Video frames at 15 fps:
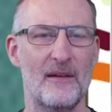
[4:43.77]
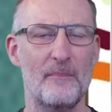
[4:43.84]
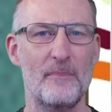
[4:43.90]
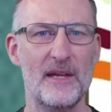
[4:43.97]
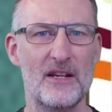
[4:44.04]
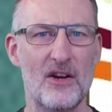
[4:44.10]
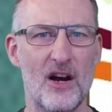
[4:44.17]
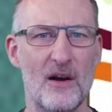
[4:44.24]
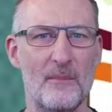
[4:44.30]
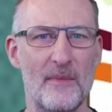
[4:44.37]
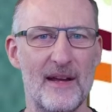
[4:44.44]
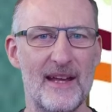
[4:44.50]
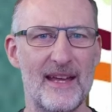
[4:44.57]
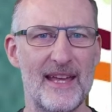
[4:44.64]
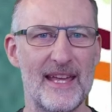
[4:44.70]

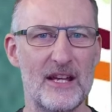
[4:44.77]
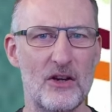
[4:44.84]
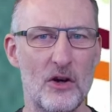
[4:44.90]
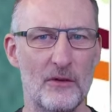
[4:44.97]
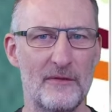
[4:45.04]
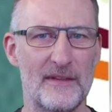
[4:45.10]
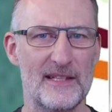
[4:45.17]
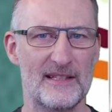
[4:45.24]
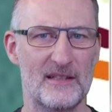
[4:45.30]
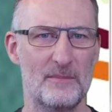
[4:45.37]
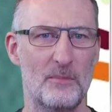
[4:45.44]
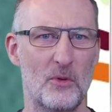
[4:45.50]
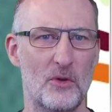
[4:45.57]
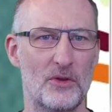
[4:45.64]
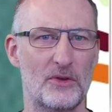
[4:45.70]
Become a coffee
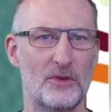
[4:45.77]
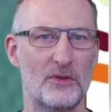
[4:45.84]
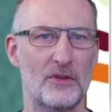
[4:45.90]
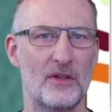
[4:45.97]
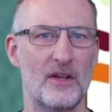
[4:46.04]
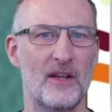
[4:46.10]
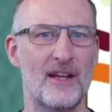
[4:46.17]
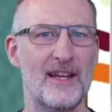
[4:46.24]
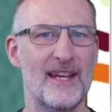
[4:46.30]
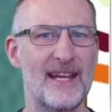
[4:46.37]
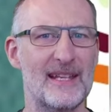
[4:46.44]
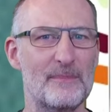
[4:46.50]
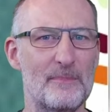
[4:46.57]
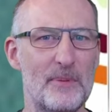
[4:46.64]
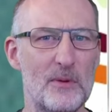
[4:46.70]
supporter
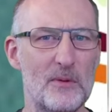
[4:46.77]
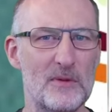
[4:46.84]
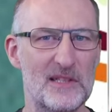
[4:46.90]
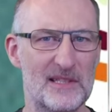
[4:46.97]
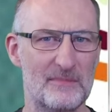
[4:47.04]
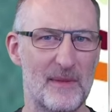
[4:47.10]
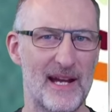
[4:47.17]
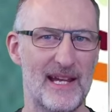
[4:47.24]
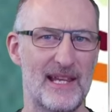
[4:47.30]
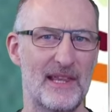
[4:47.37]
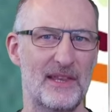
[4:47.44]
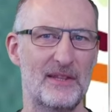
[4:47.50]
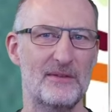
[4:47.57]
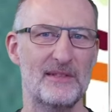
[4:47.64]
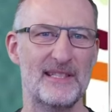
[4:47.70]
and boost my
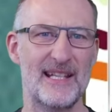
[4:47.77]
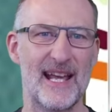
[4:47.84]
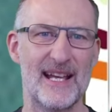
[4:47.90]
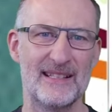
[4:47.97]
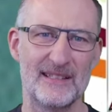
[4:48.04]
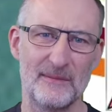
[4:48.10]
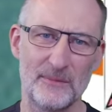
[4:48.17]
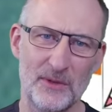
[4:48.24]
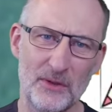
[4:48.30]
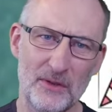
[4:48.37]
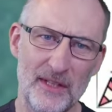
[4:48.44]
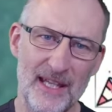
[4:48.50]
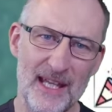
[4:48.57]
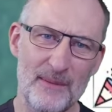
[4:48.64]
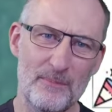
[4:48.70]
enthusiasm to
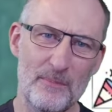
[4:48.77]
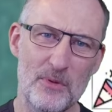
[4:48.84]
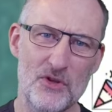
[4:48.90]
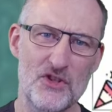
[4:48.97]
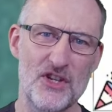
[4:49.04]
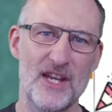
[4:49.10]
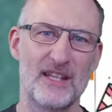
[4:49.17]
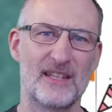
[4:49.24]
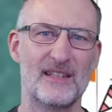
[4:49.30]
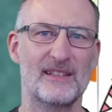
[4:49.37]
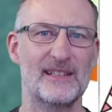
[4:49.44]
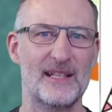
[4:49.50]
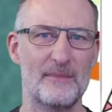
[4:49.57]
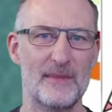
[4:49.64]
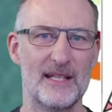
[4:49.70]
keep pushing the
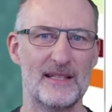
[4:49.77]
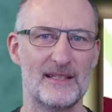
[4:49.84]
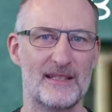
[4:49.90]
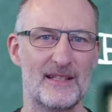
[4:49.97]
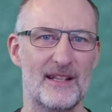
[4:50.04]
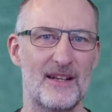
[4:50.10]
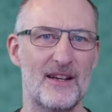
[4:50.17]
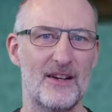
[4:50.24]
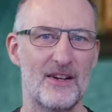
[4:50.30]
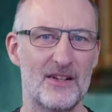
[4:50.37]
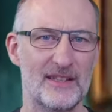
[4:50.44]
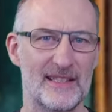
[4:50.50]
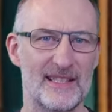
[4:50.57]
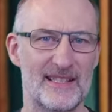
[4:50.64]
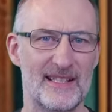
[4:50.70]
limits
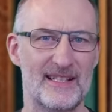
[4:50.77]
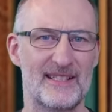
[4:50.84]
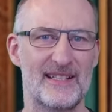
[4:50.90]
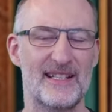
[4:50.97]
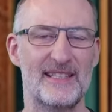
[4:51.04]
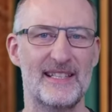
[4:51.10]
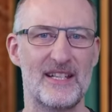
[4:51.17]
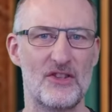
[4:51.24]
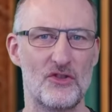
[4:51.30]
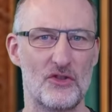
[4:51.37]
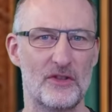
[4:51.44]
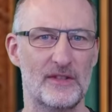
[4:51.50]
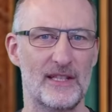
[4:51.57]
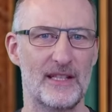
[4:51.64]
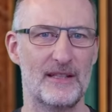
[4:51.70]
on this exciting
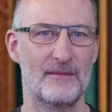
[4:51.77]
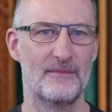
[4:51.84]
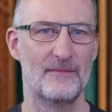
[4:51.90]
journey.